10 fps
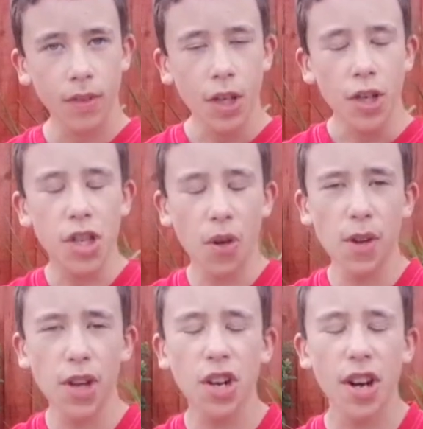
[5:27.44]
So a
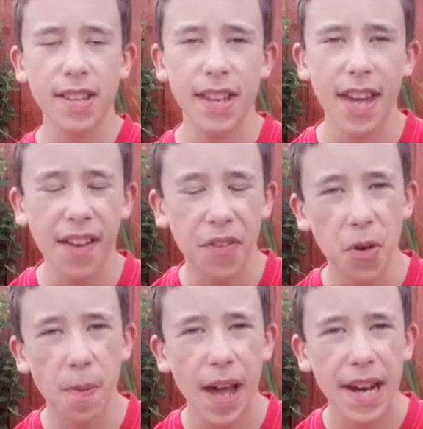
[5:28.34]
good idea if you're
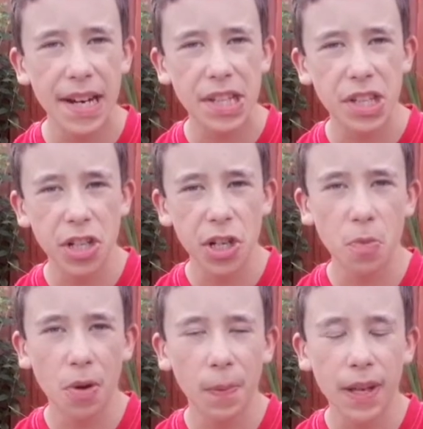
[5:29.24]
planning to do
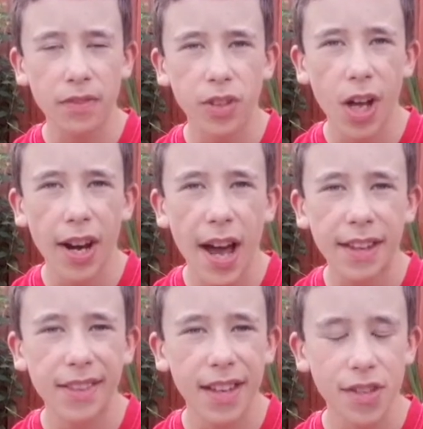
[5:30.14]
what we've done, and
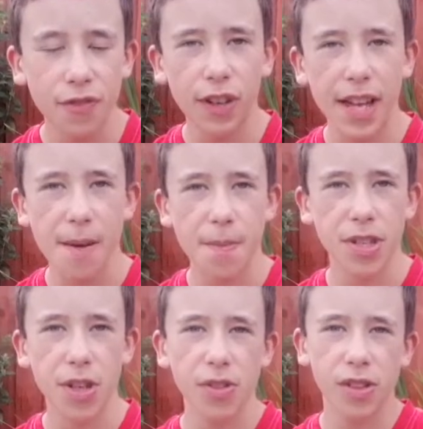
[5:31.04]
there's 3
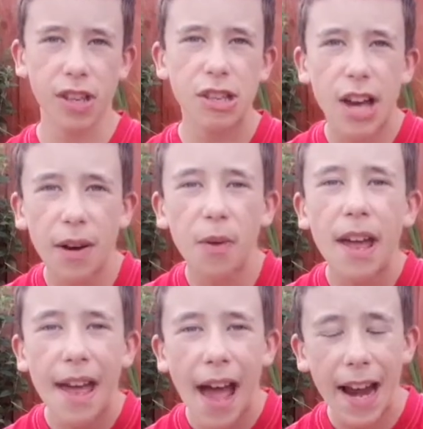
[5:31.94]
episodes on the channel,
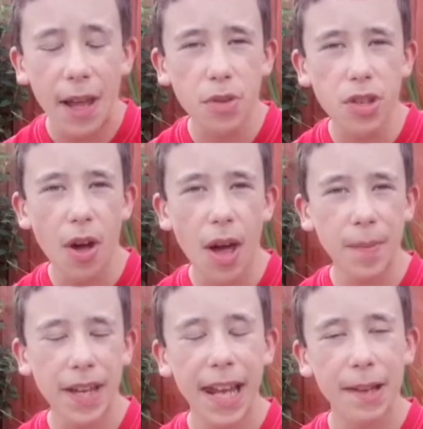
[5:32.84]
and we
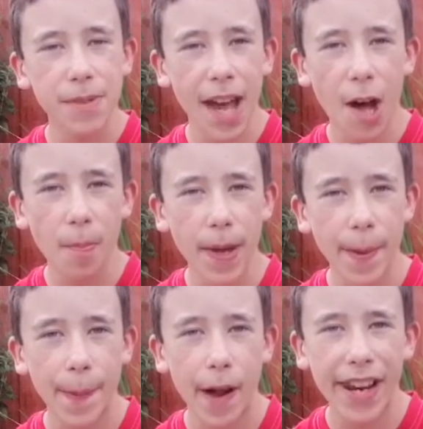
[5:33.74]
named it our Big
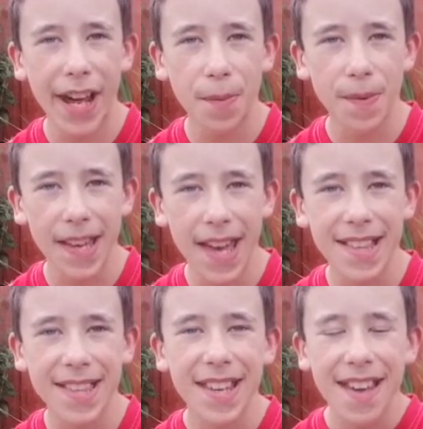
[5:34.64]
Plant Out Weekend,
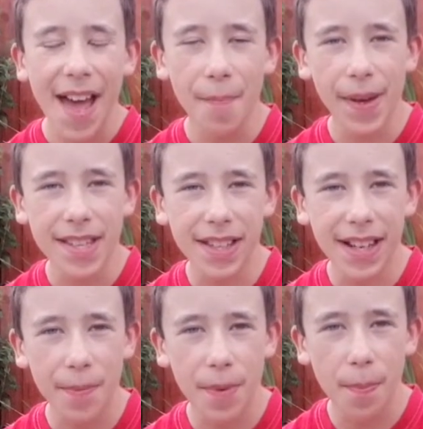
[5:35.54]
and basically
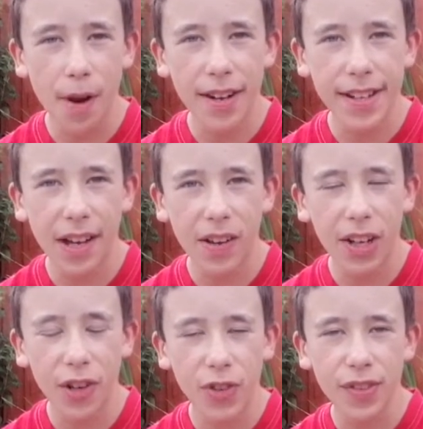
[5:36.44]
we planted out a
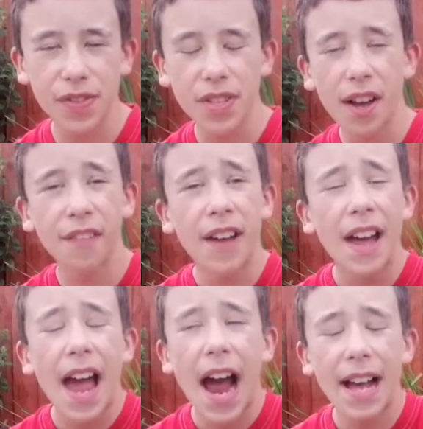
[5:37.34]
load of stuff,
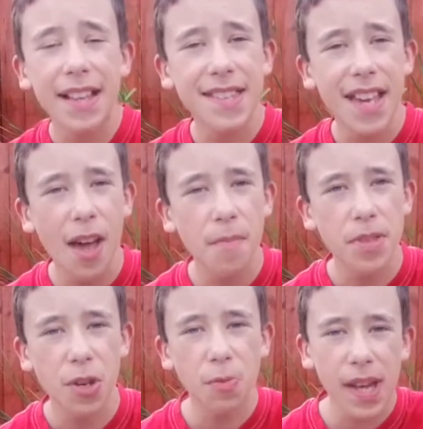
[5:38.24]
and
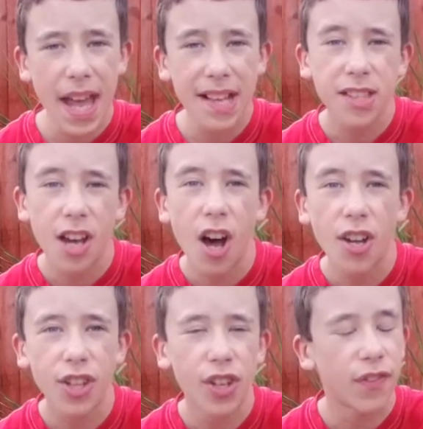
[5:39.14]
so we had to harden
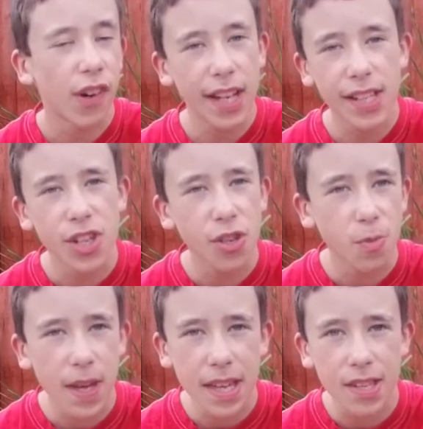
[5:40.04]
off for like 2
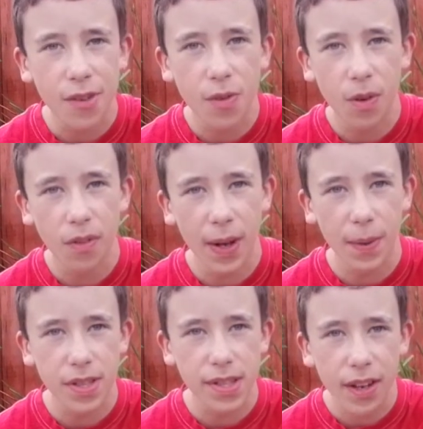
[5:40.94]
weeks, so all of our
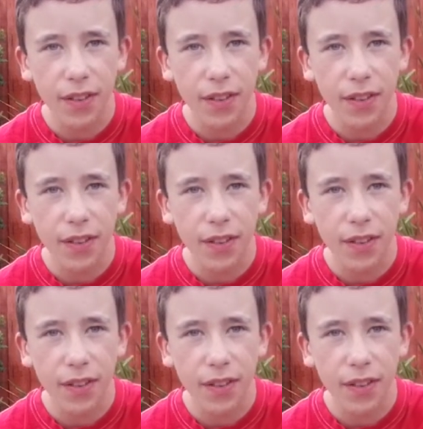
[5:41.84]
stuff.